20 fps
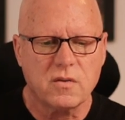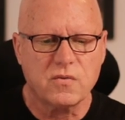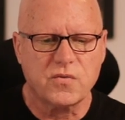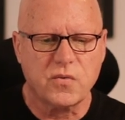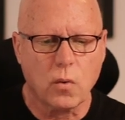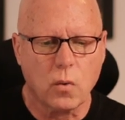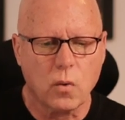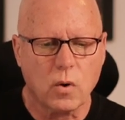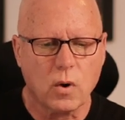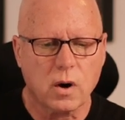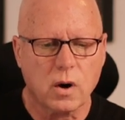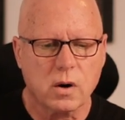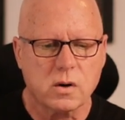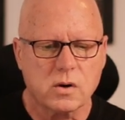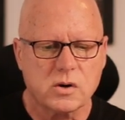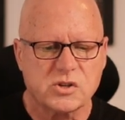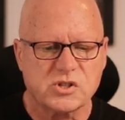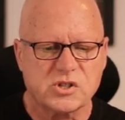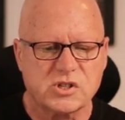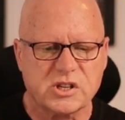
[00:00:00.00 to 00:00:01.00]
for
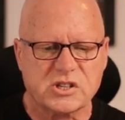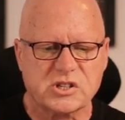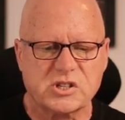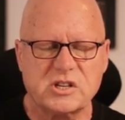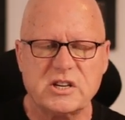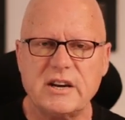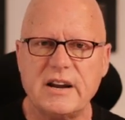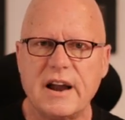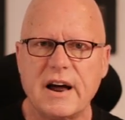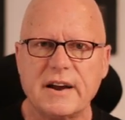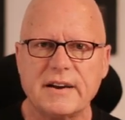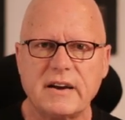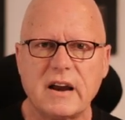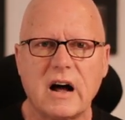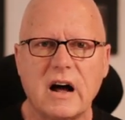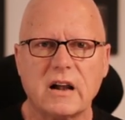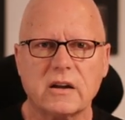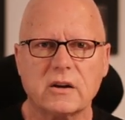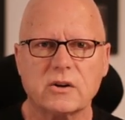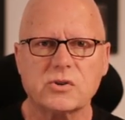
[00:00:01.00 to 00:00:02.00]

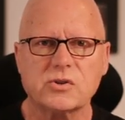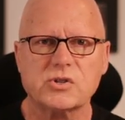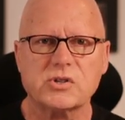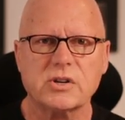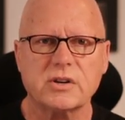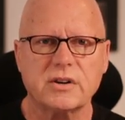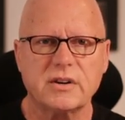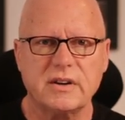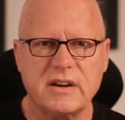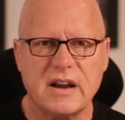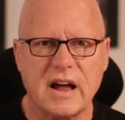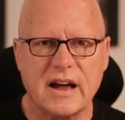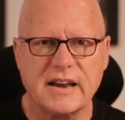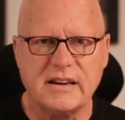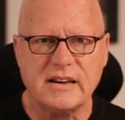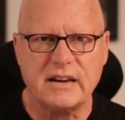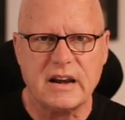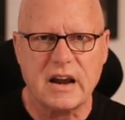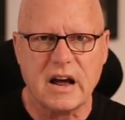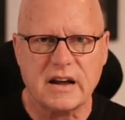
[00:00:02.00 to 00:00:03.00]

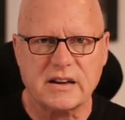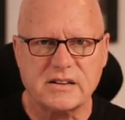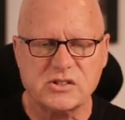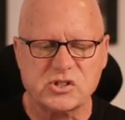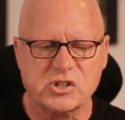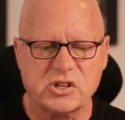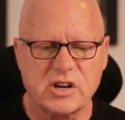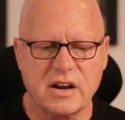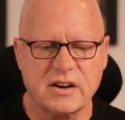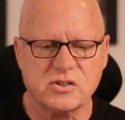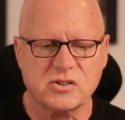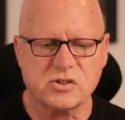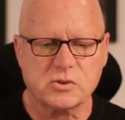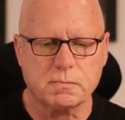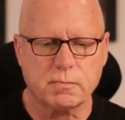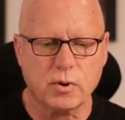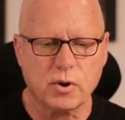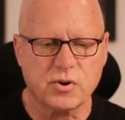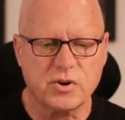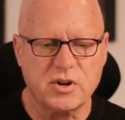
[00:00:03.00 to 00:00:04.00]
$69.99
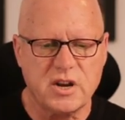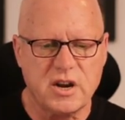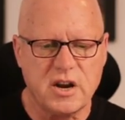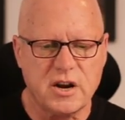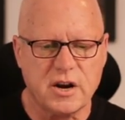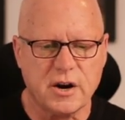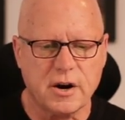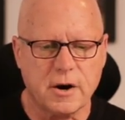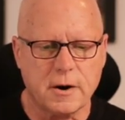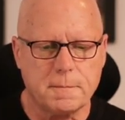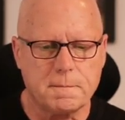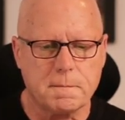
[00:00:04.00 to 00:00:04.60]
per year